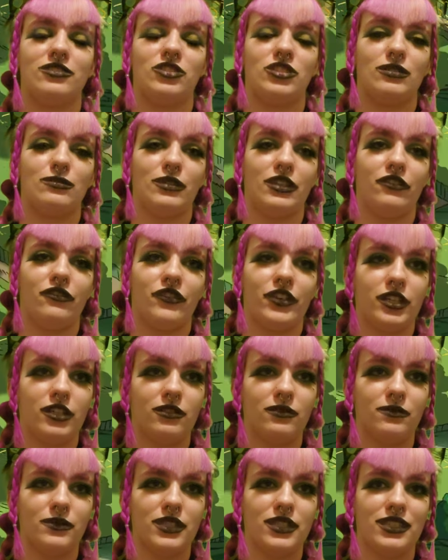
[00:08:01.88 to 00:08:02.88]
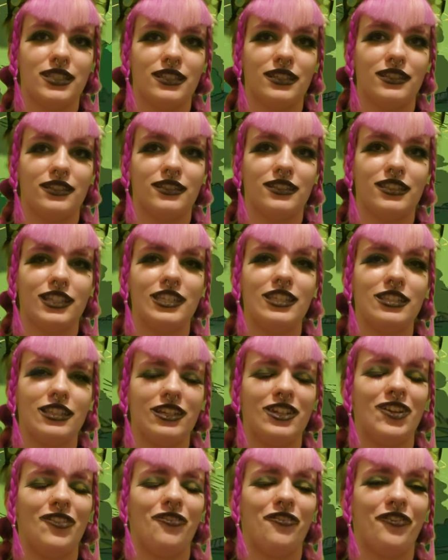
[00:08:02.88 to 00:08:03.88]
Ghibli films. This is a
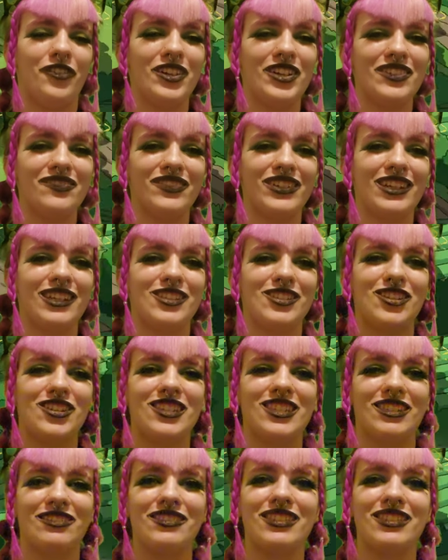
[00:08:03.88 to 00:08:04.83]
good film, but it's just so